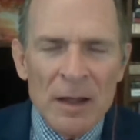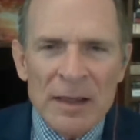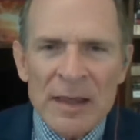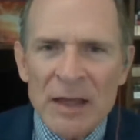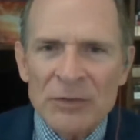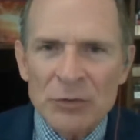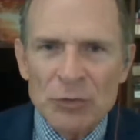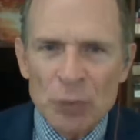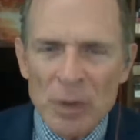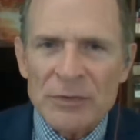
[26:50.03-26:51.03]
he has a
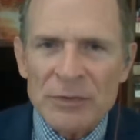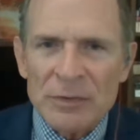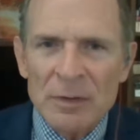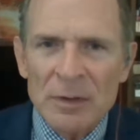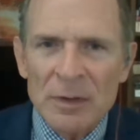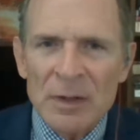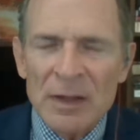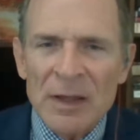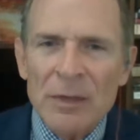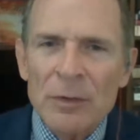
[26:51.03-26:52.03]
choice.
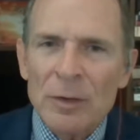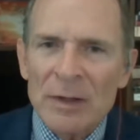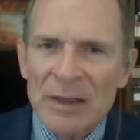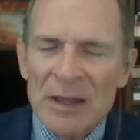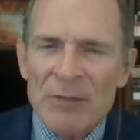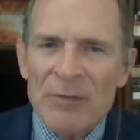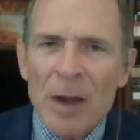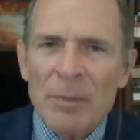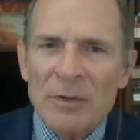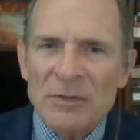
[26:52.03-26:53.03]
Either give
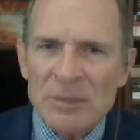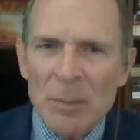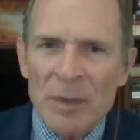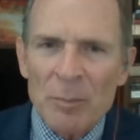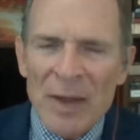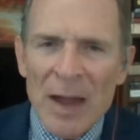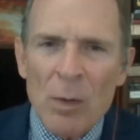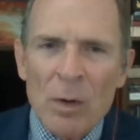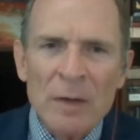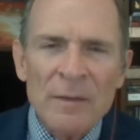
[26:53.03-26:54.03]
up some of the
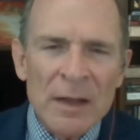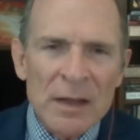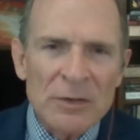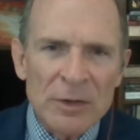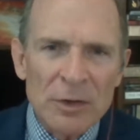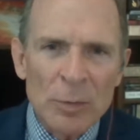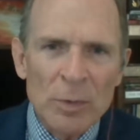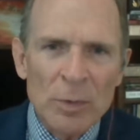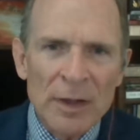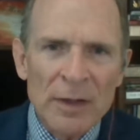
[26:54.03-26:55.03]
power that he has
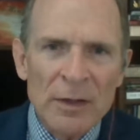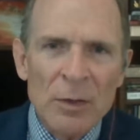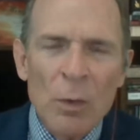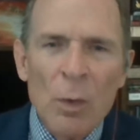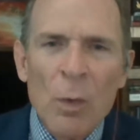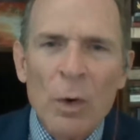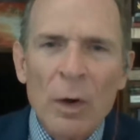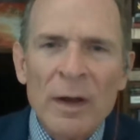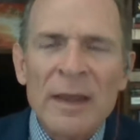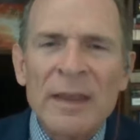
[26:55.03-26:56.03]
accumulated
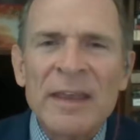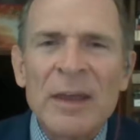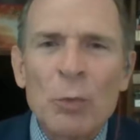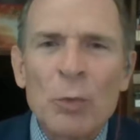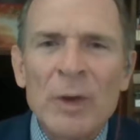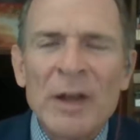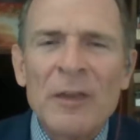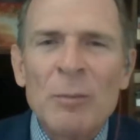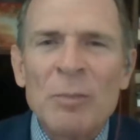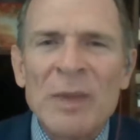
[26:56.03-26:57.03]
or get
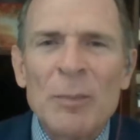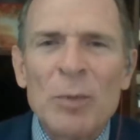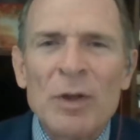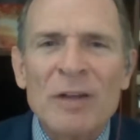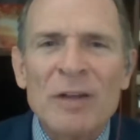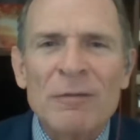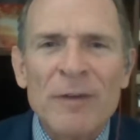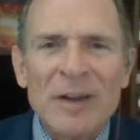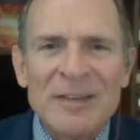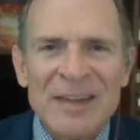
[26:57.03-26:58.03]
rid of the people
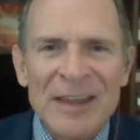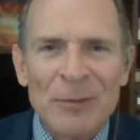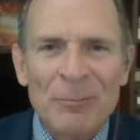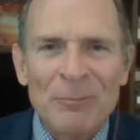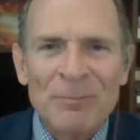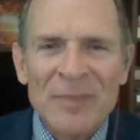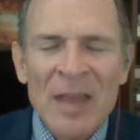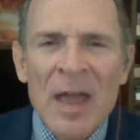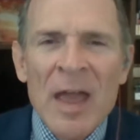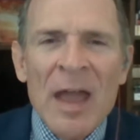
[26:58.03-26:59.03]
confronting him.
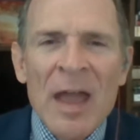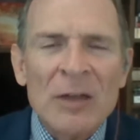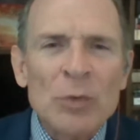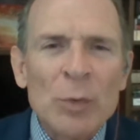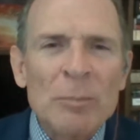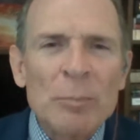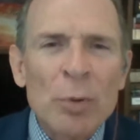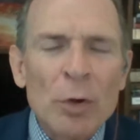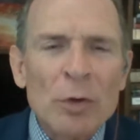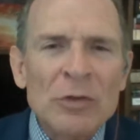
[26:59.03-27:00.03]
And so he
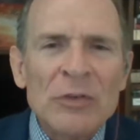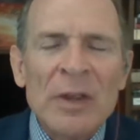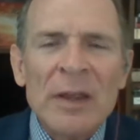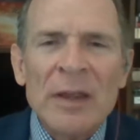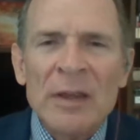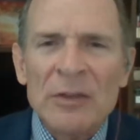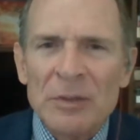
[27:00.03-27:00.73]
purges his